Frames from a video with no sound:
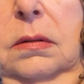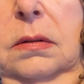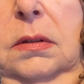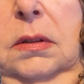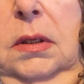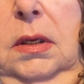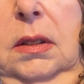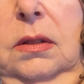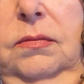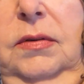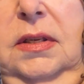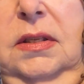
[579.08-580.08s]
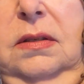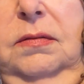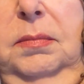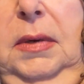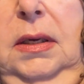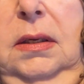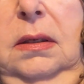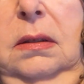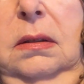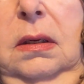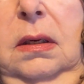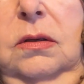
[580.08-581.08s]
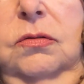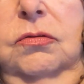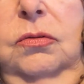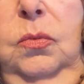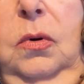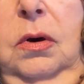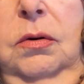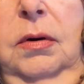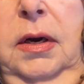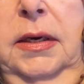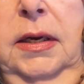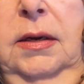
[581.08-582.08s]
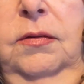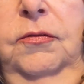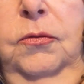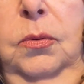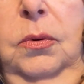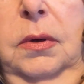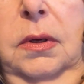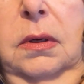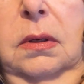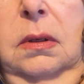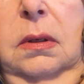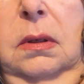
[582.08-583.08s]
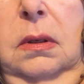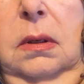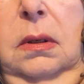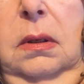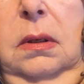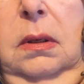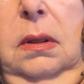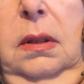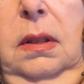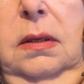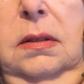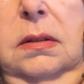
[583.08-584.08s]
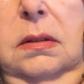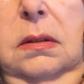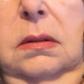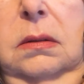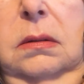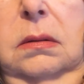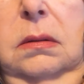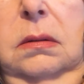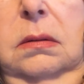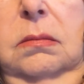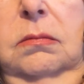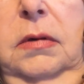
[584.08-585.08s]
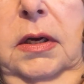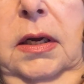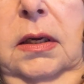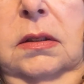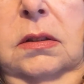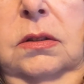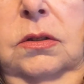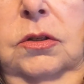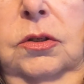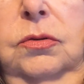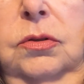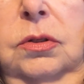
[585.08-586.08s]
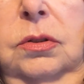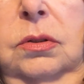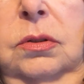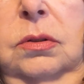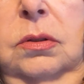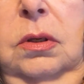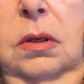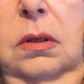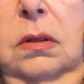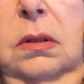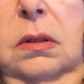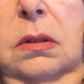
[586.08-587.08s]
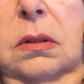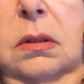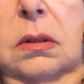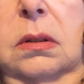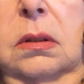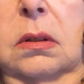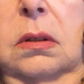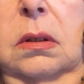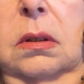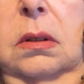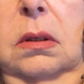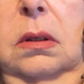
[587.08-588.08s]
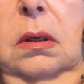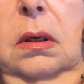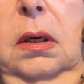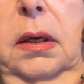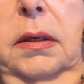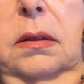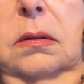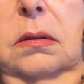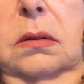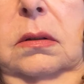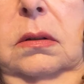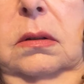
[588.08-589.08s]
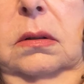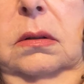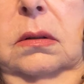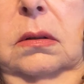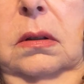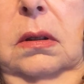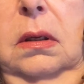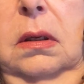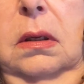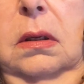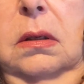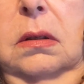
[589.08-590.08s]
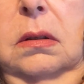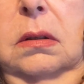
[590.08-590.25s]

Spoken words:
to get the rest of my extra water I need for this reconstitution. Okay. All right. I think.